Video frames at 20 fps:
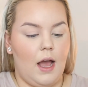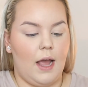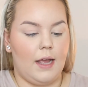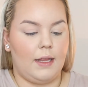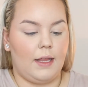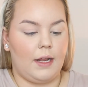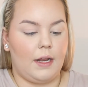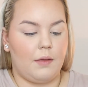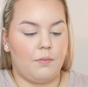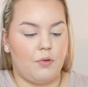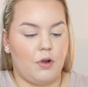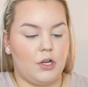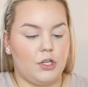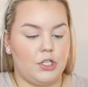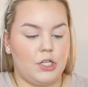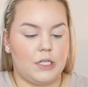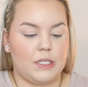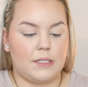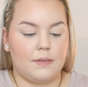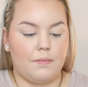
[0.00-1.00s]
highlighting brush
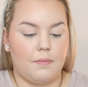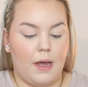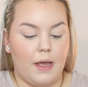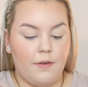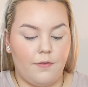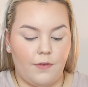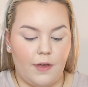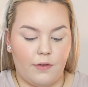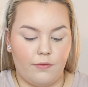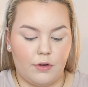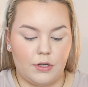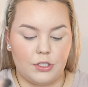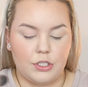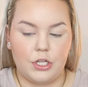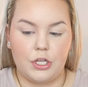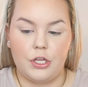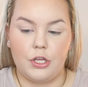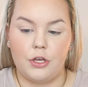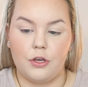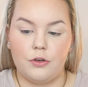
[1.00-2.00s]
is my favorite
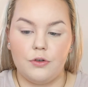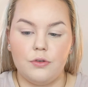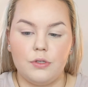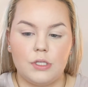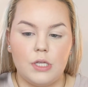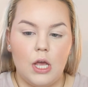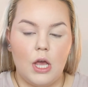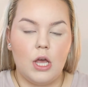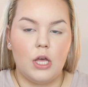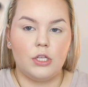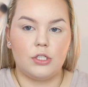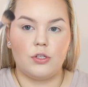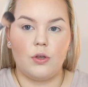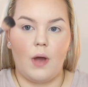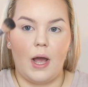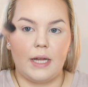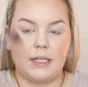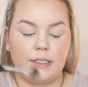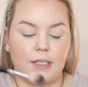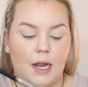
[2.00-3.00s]
to use. So
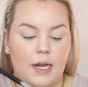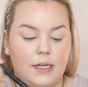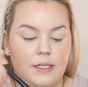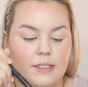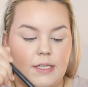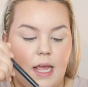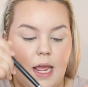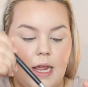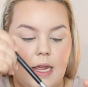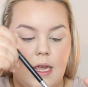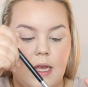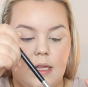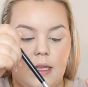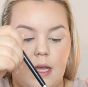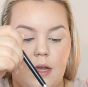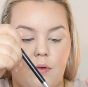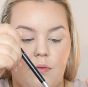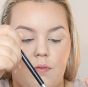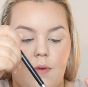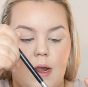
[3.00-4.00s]
I kind of take it
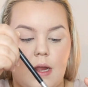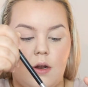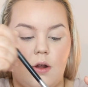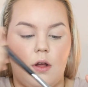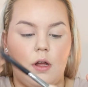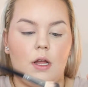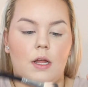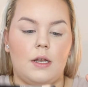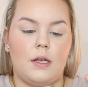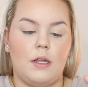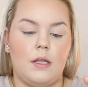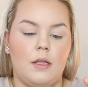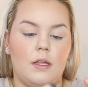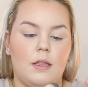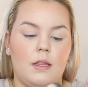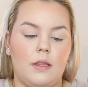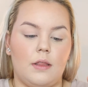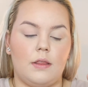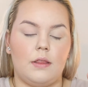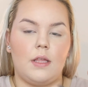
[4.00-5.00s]
like right on
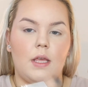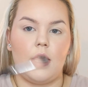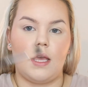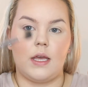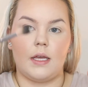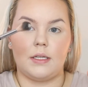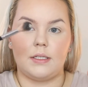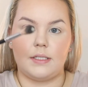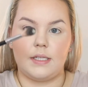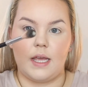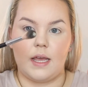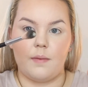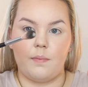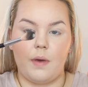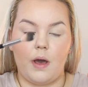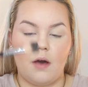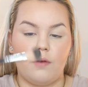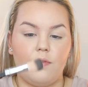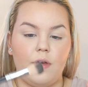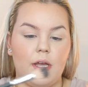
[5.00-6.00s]
the tip
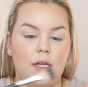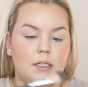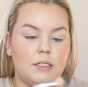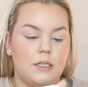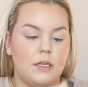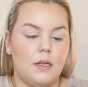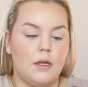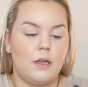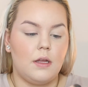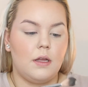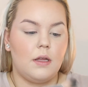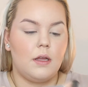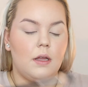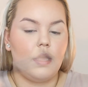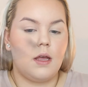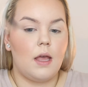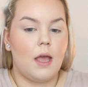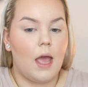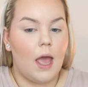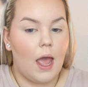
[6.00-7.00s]
of it
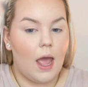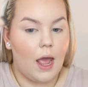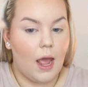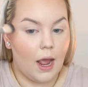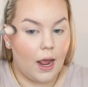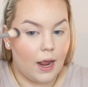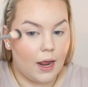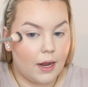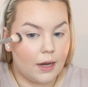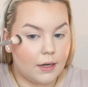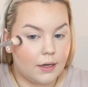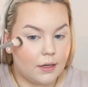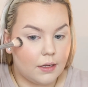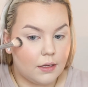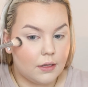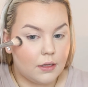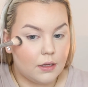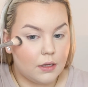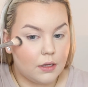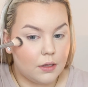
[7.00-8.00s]
and
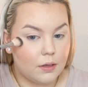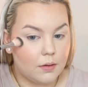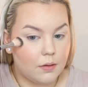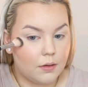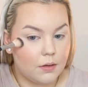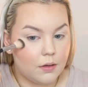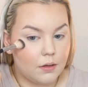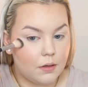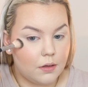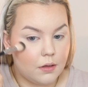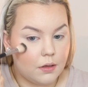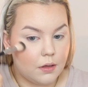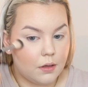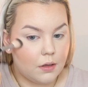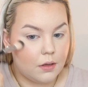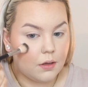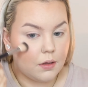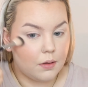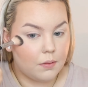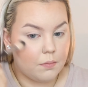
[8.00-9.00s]

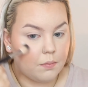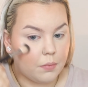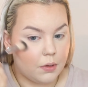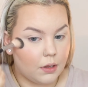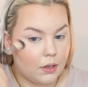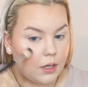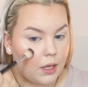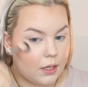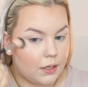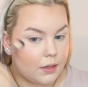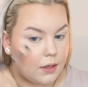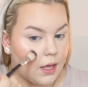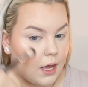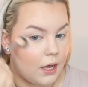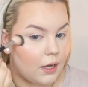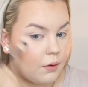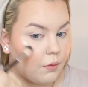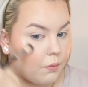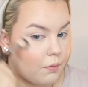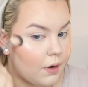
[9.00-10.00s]
blend
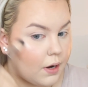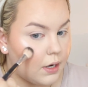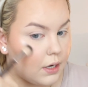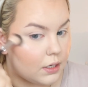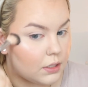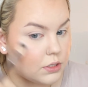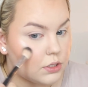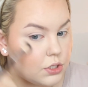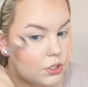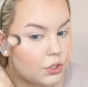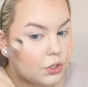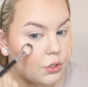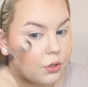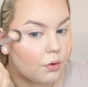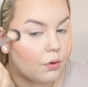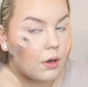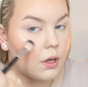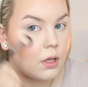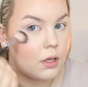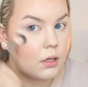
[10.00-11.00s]
that right
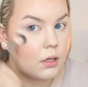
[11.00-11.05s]
into